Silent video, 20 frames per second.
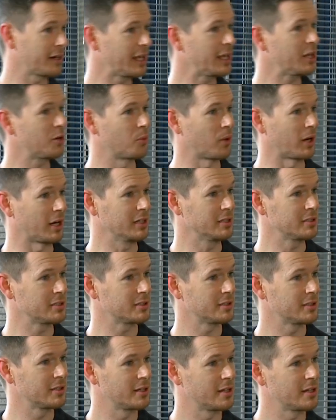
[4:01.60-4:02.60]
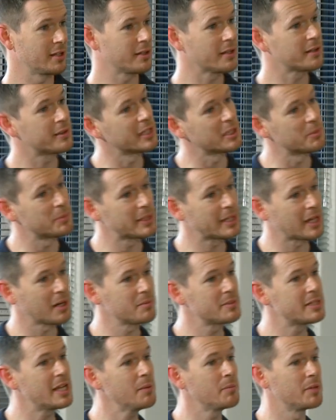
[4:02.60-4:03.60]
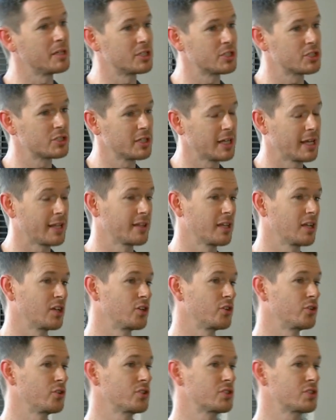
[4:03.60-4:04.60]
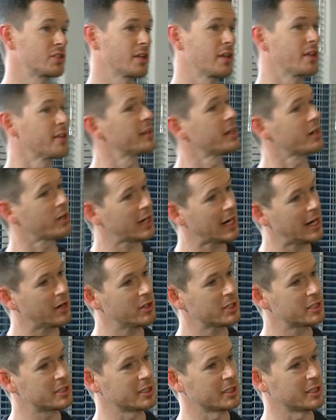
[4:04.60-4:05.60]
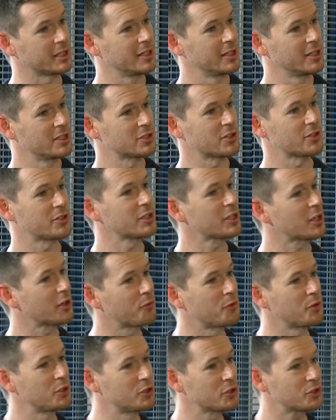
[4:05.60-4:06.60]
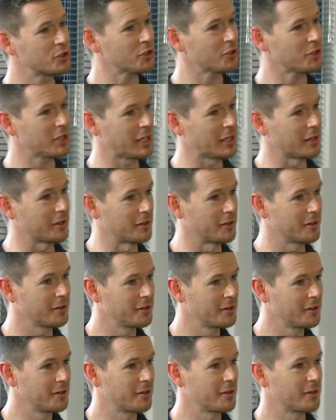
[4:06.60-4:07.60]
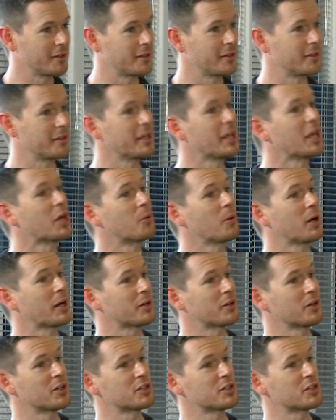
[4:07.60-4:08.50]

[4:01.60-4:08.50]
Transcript: an egg white, mm-hmm. that then become damaged and they lose their clarity. So think of when you cook the egg, the egg white